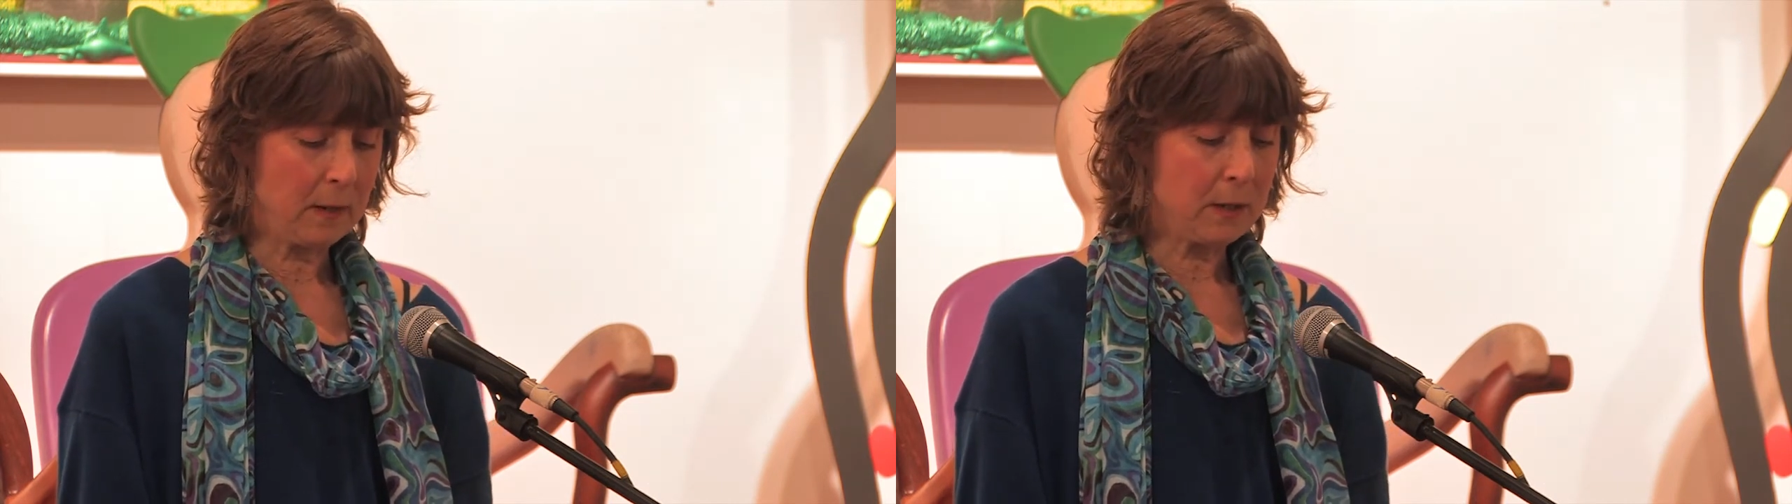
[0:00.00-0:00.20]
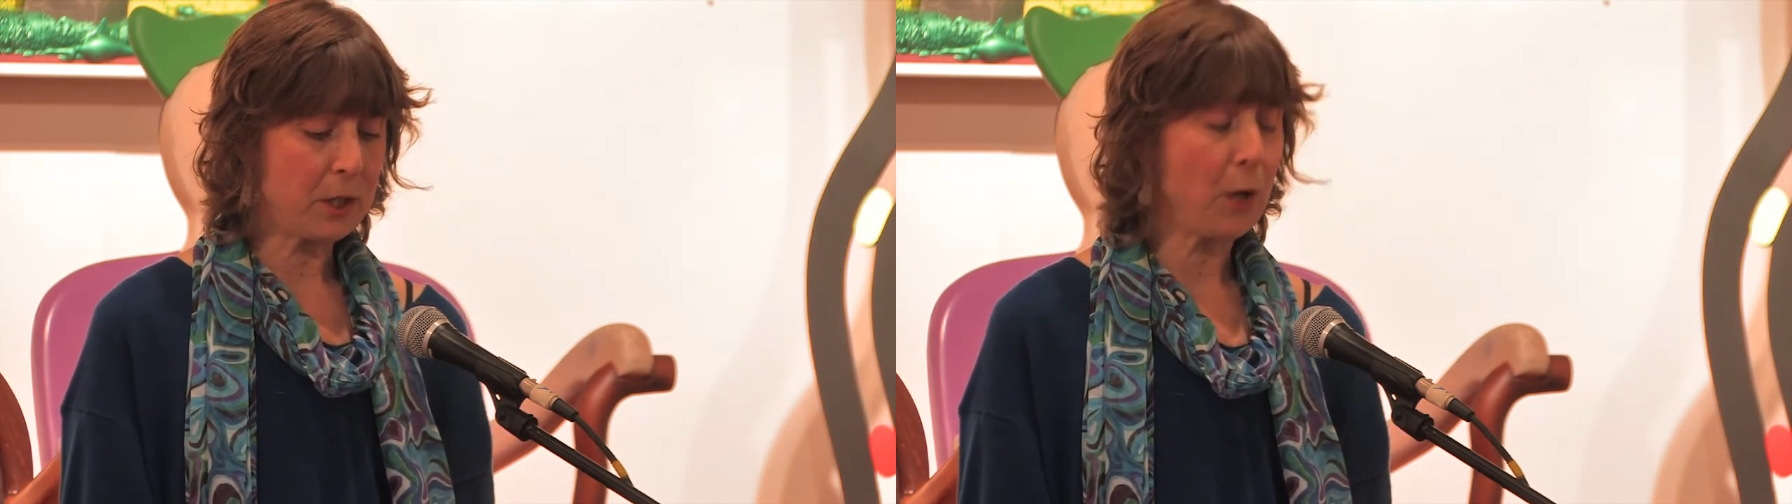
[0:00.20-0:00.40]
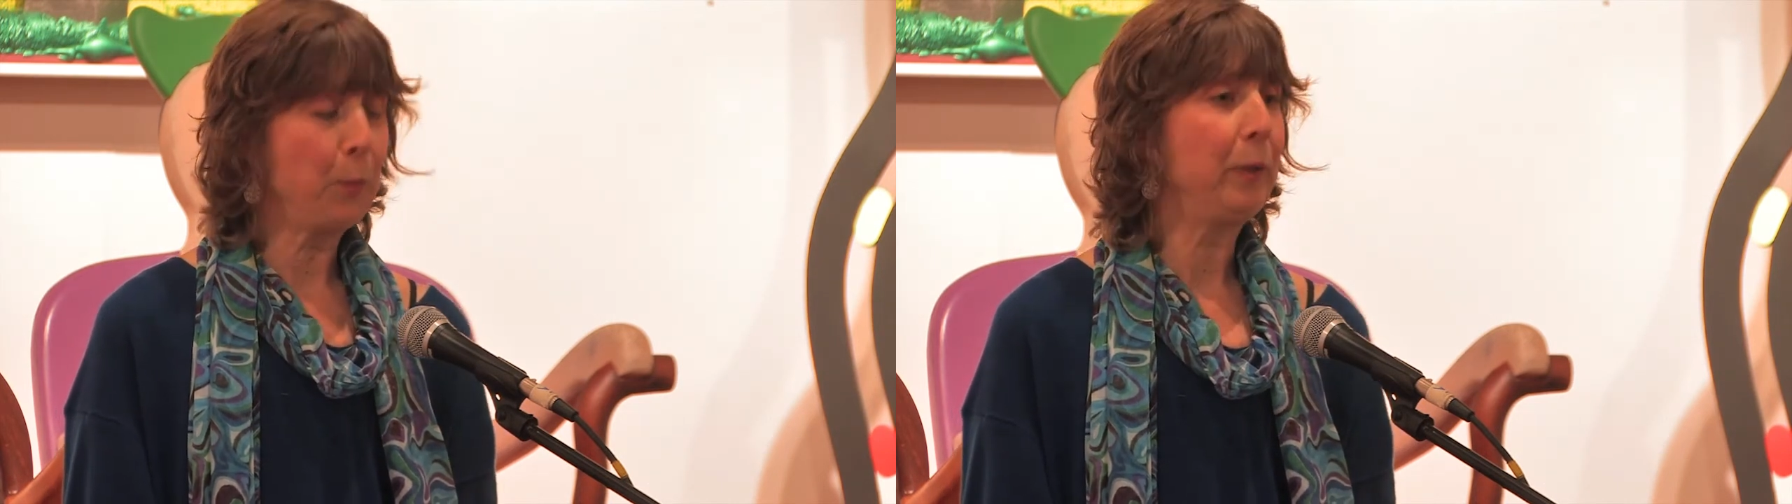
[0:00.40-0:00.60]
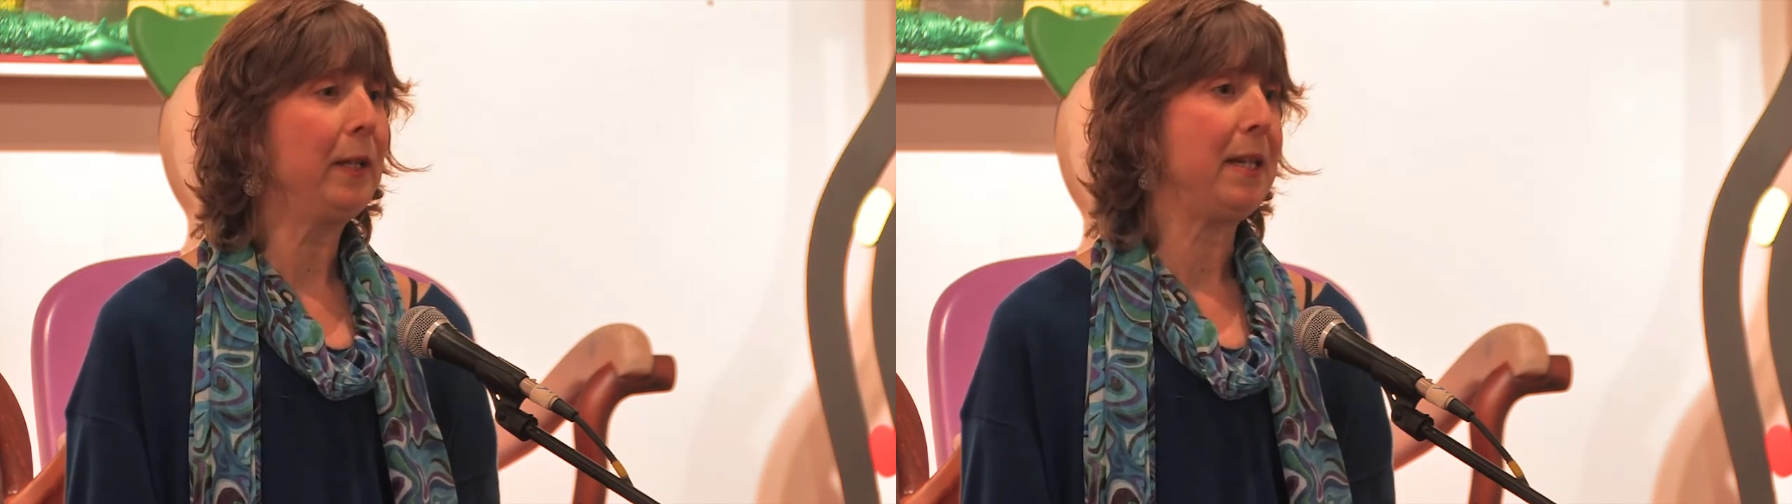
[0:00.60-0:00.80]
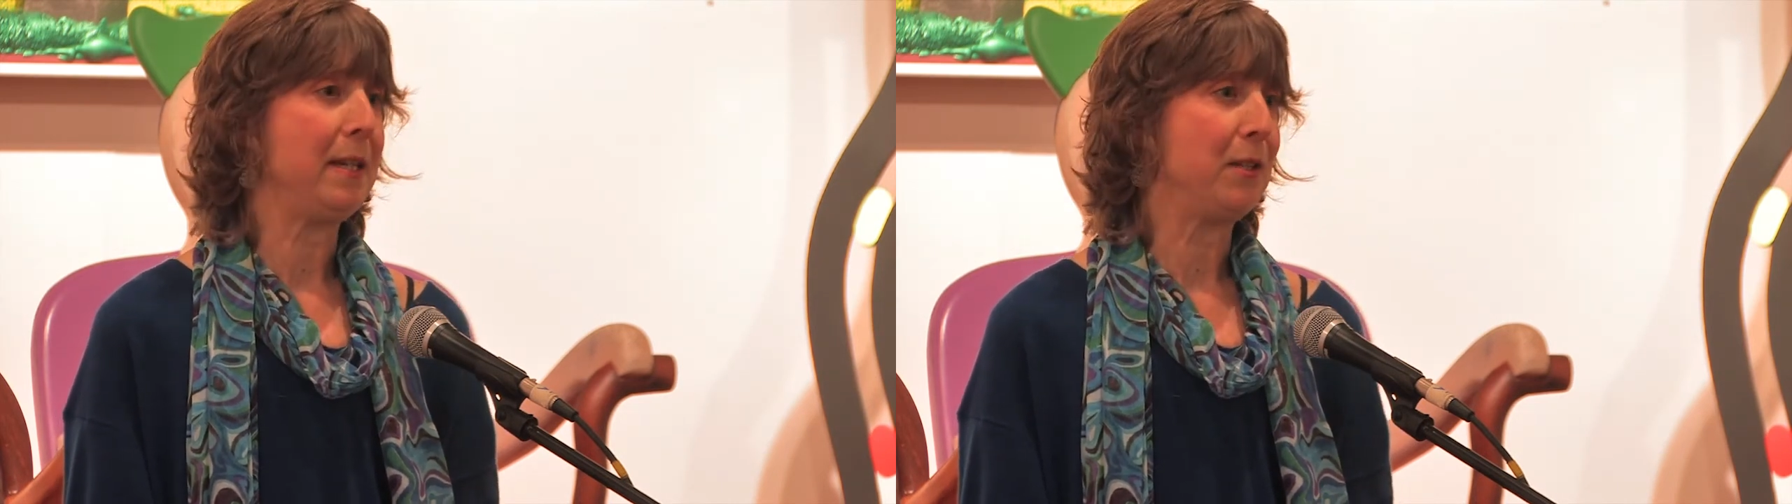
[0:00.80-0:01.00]
So
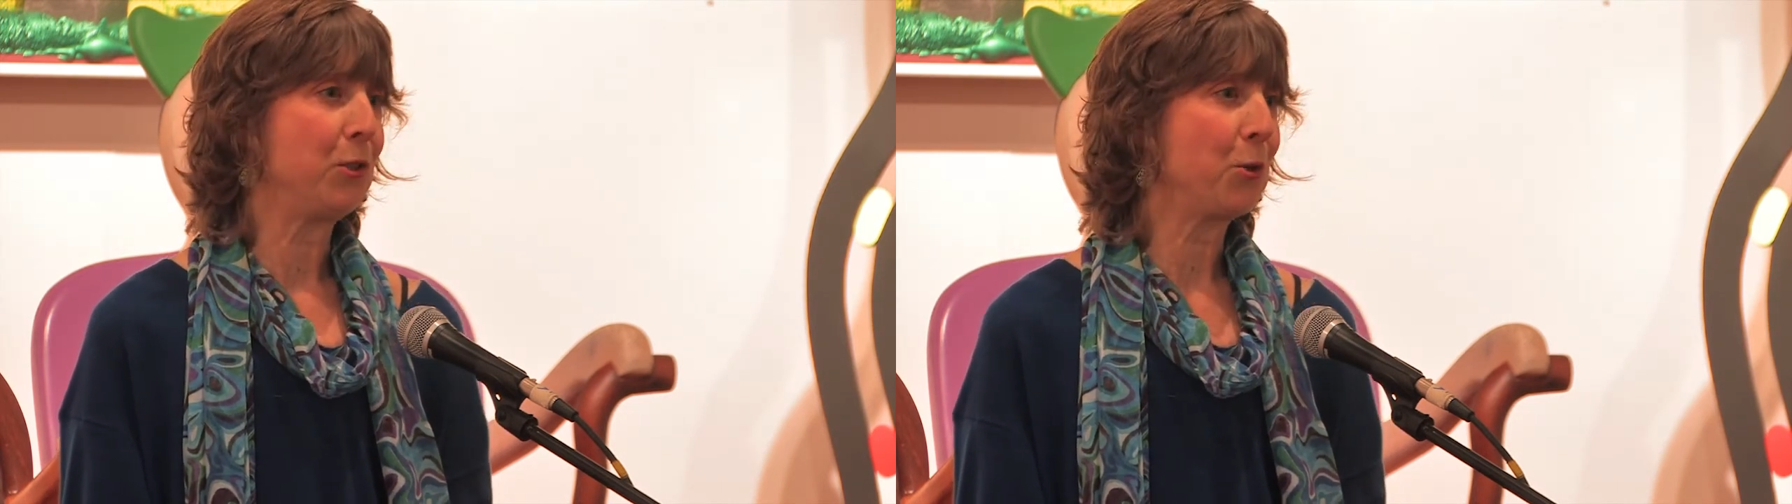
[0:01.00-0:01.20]
please,